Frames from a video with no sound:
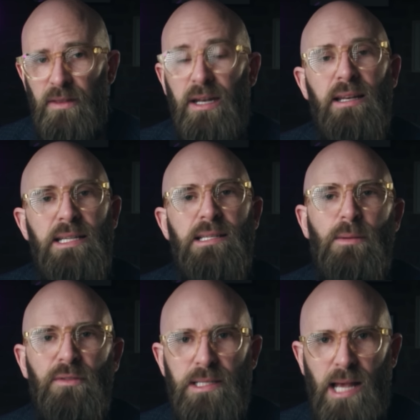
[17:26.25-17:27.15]
that at least
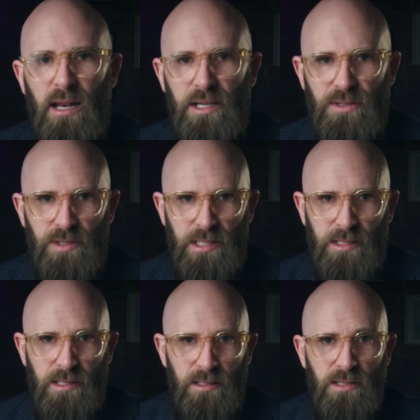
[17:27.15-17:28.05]
some of its allies'
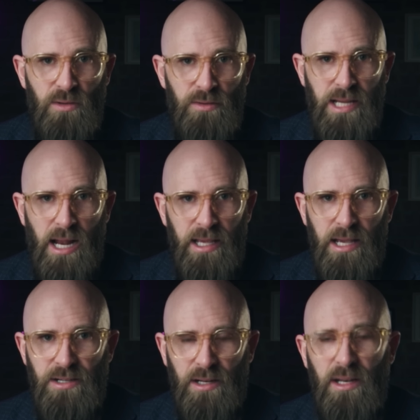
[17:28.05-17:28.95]
resistance to a
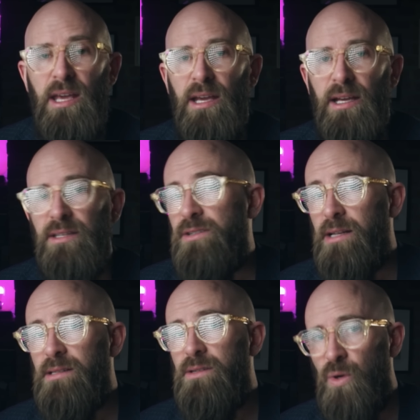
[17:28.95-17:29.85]
retaliation is
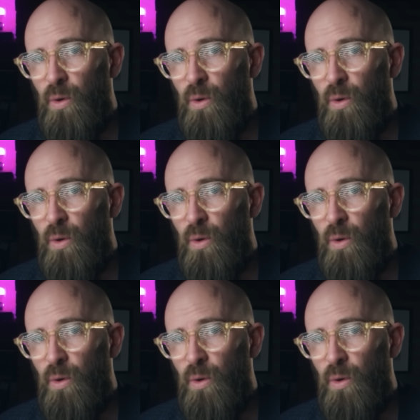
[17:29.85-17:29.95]
just